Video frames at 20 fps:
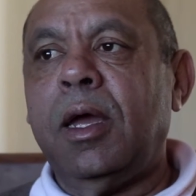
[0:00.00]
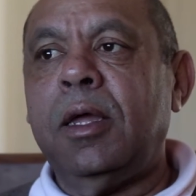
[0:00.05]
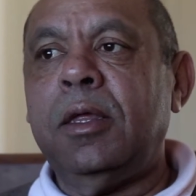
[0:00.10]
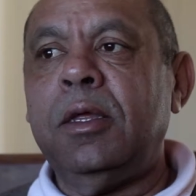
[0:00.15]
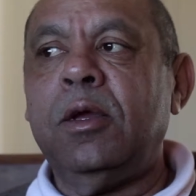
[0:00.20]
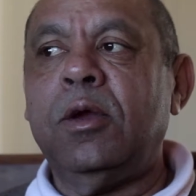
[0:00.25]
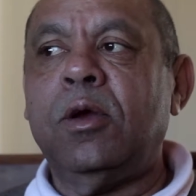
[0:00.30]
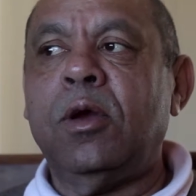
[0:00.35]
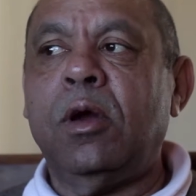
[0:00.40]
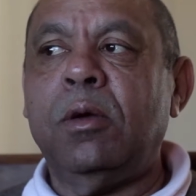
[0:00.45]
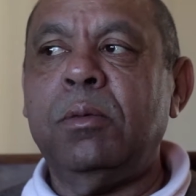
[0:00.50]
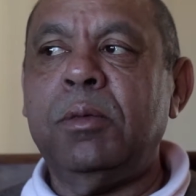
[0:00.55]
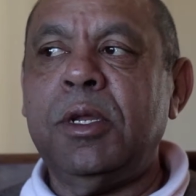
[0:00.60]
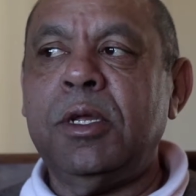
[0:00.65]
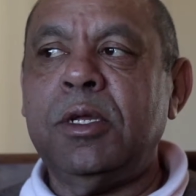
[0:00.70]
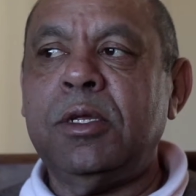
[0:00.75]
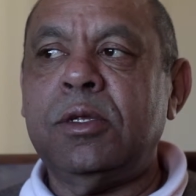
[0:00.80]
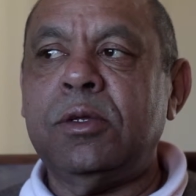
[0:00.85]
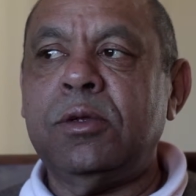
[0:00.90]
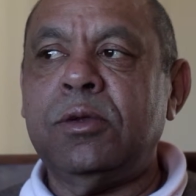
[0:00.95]
I think
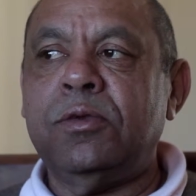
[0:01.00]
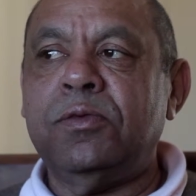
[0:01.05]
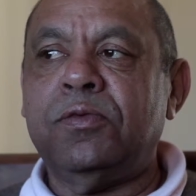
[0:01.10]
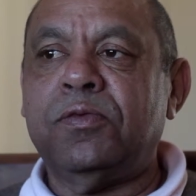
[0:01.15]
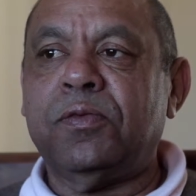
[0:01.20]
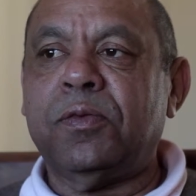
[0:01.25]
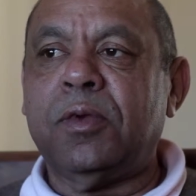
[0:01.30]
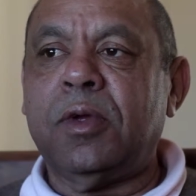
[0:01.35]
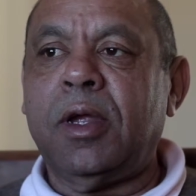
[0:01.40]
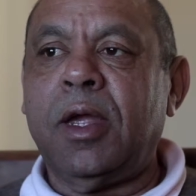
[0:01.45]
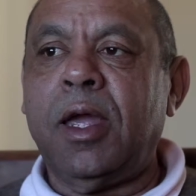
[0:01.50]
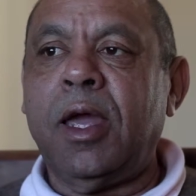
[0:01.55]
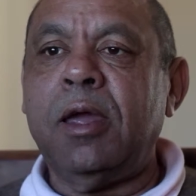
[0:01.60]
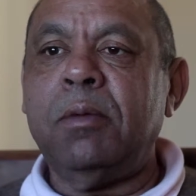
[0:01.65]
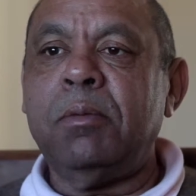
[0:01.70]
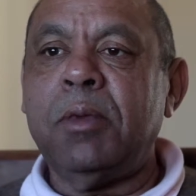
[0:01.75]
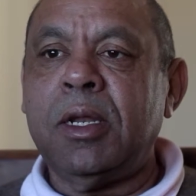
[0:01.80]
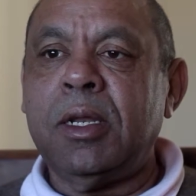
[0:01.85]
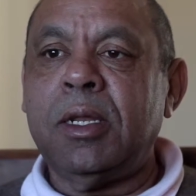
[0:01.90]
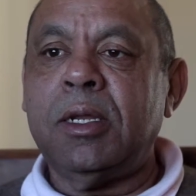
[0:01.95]
comedy sort of
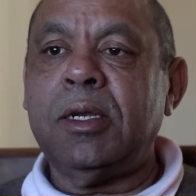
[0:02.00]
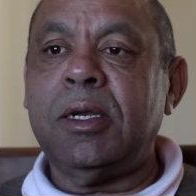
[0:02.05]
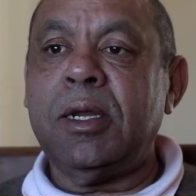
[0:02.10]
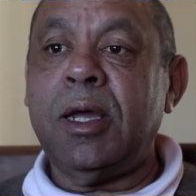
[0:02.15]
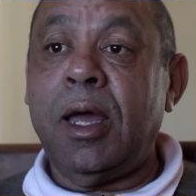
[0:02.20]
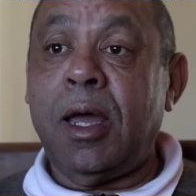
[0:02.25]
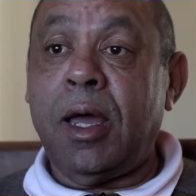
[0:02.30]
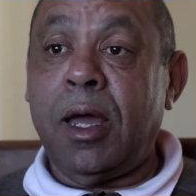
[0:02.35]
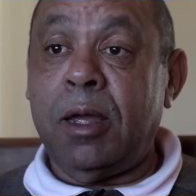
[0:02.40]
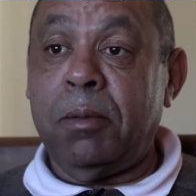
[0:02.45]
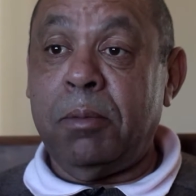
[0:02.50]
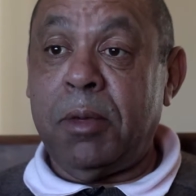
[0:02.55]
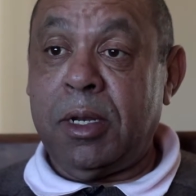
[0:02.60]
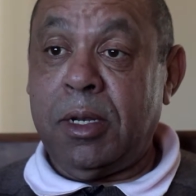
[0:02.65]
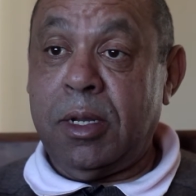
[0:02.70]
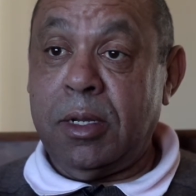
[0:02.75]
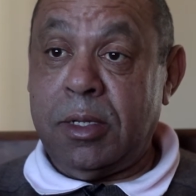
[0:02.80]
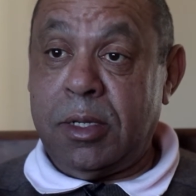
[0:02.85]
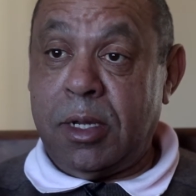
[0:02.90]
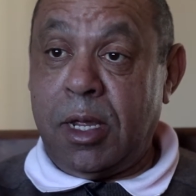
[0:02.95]
came at
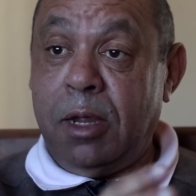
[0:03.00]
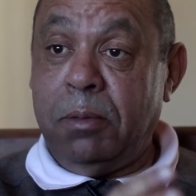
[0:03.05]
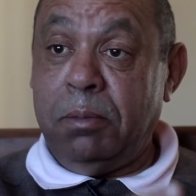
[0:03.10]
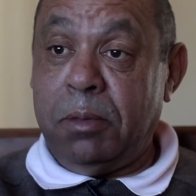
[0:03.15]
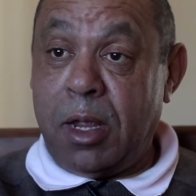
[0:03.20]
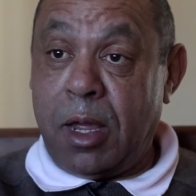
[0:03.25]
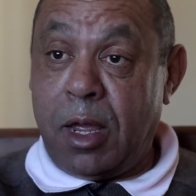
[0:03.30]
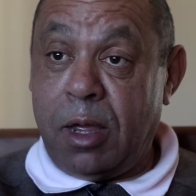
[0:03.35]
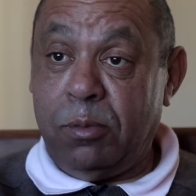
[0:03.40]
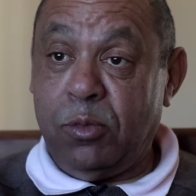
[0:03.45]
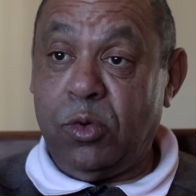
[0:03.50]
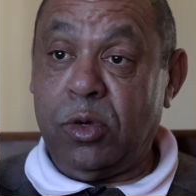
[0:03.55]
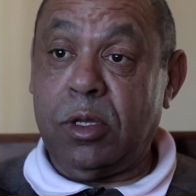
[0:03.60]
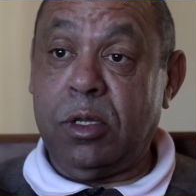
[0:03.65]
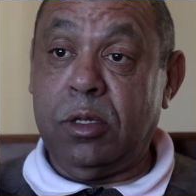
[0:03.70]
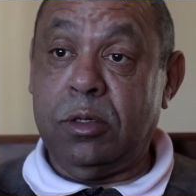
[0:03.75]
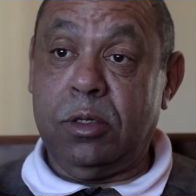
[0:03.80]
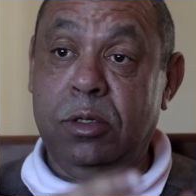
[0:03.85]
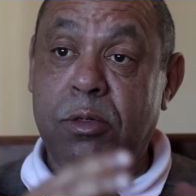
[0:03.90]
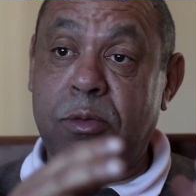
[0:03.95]
the same time
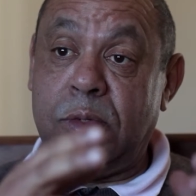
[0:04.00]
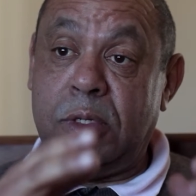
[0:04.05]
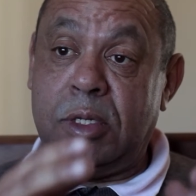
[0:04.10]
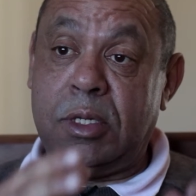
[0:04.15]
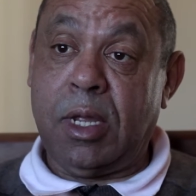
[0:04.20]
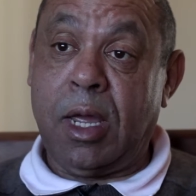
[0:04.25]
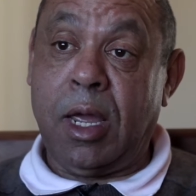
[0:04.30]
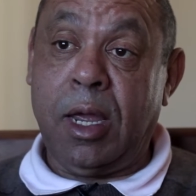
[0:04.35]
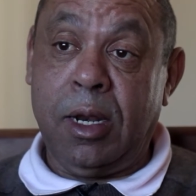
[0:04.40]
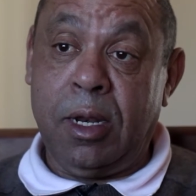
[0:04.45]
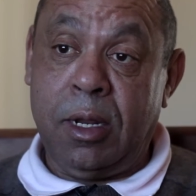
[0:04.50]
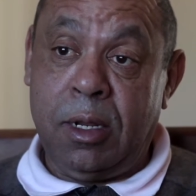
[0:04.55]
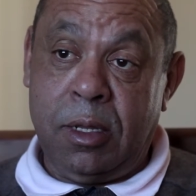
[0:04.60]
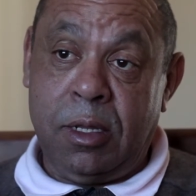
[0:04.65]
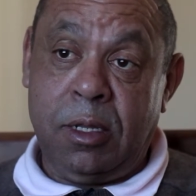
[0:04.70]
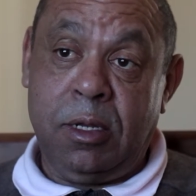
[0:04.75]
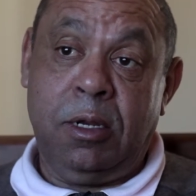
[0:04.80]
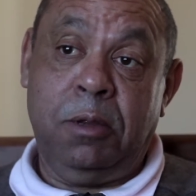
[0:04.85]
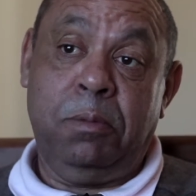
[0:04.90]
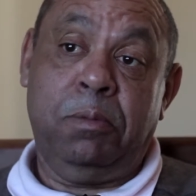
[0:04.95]
with the suicide
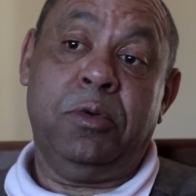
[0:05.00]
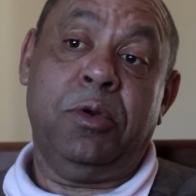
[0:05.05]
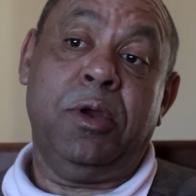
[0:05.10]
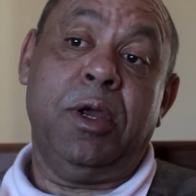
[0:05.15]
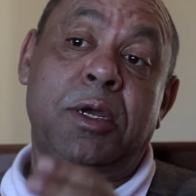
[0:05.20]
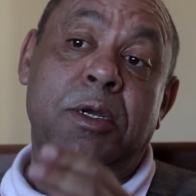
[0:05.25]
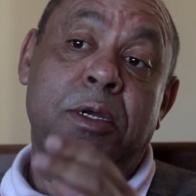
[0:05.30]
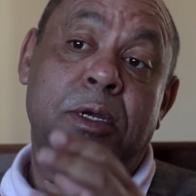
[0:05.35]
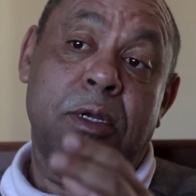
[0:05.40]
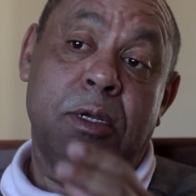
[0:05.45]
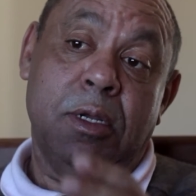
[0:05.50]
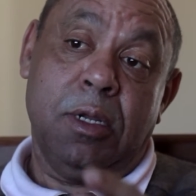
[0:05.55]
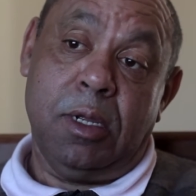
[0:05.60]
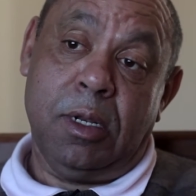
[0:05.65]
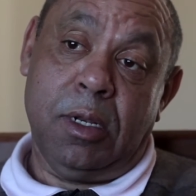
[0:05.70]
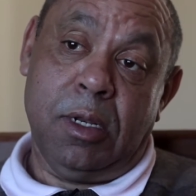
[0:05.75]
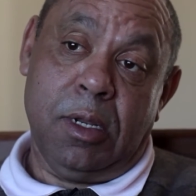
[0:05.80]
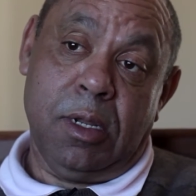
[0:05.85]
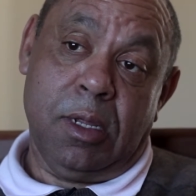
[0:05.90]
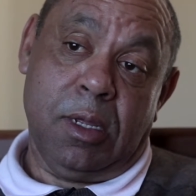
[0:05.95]
and the depression
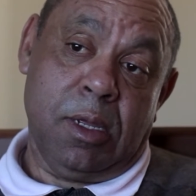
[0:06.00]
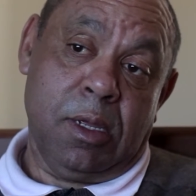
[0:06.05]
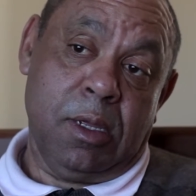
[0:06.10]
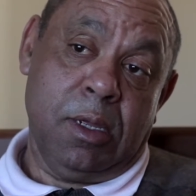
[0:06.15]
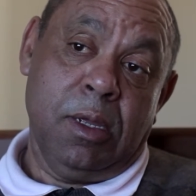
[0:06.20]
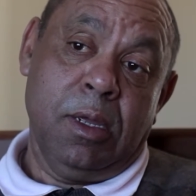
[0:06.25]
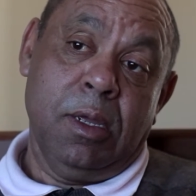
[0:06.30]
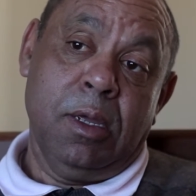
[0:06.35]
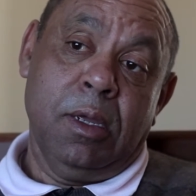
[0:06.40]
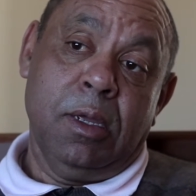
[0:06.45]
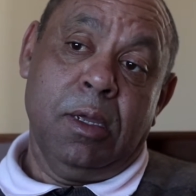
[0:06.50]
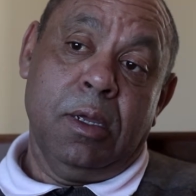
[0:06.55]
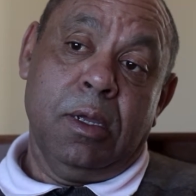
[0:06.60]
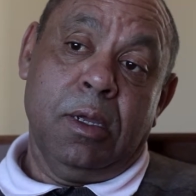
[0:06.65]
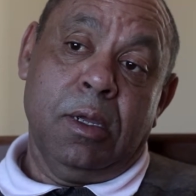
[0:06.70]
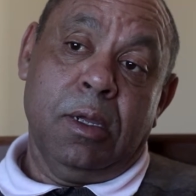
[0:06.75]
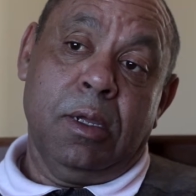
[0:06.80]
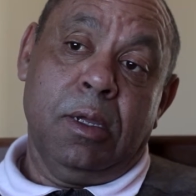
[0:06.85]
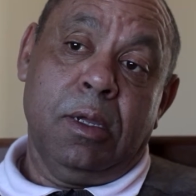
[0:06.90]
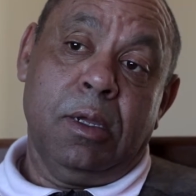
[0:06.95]
and the
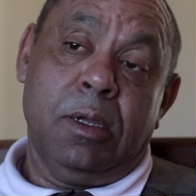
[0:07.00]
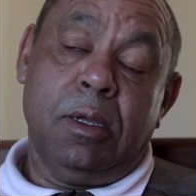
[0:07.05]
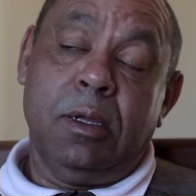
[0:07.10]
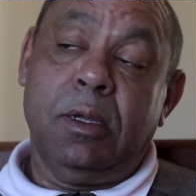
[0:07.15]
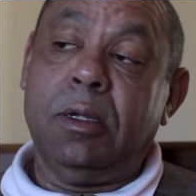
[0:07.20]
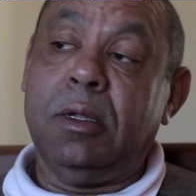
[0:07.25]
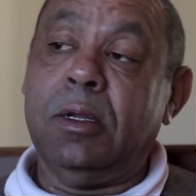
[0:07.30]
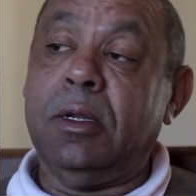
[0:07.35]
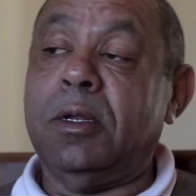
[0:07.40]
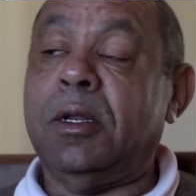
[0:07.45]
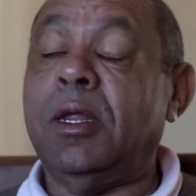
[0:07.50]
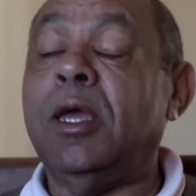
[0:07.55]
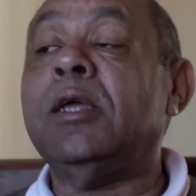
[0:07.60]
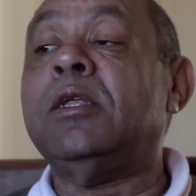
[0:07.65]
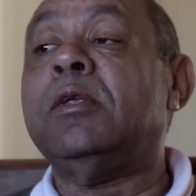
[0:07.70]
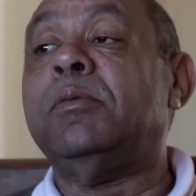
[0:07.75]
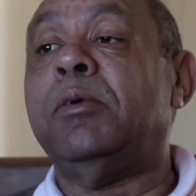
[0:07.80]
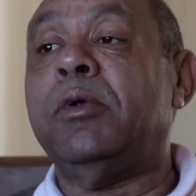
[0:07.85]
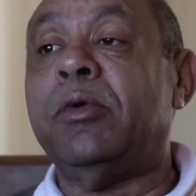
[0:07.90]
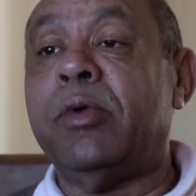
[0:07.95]

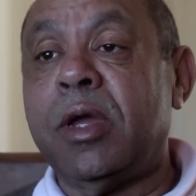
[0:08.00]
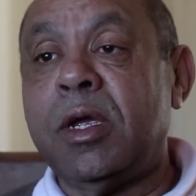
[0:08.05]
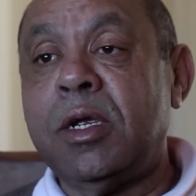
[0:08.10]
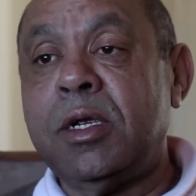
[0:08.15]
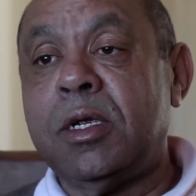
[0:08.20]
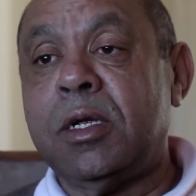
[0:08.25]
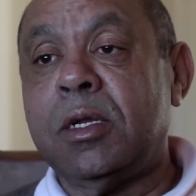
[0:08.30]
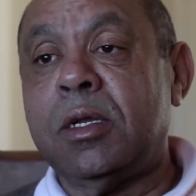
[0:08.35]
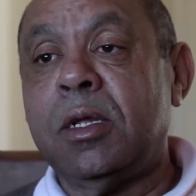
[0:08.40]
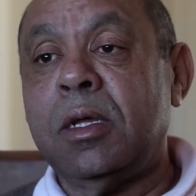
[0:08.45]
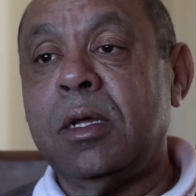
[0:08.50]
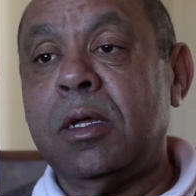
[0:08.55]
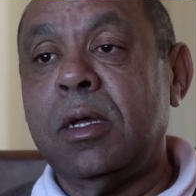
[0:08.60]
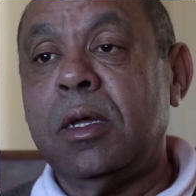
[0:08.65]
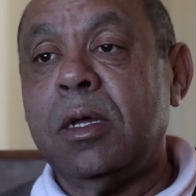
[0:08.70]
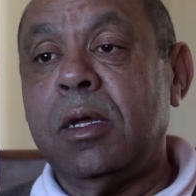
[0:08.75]
desperation.